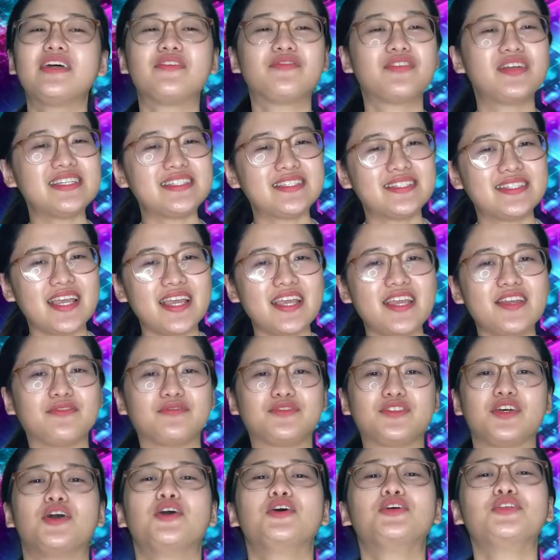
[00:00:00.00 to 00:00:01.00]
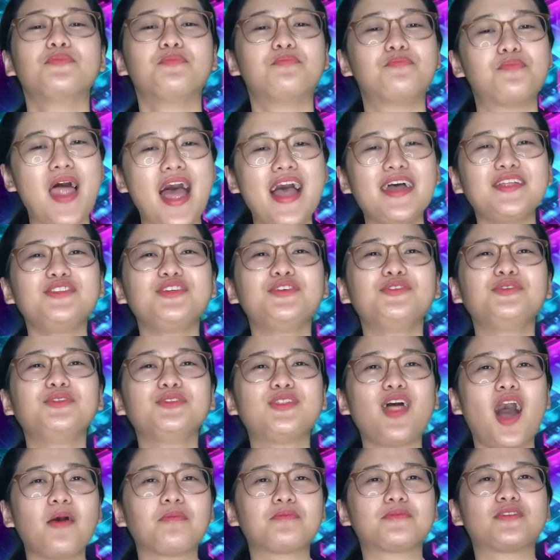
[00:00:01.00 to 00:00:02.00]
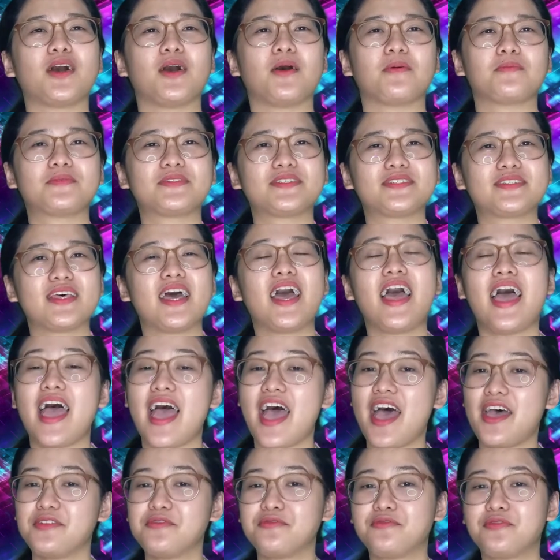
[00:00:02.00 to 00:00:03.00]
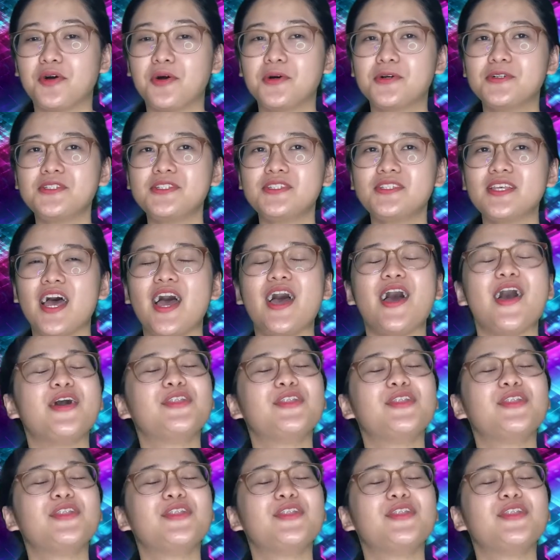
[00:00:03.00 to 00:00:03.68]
received brand new laptops, headphones,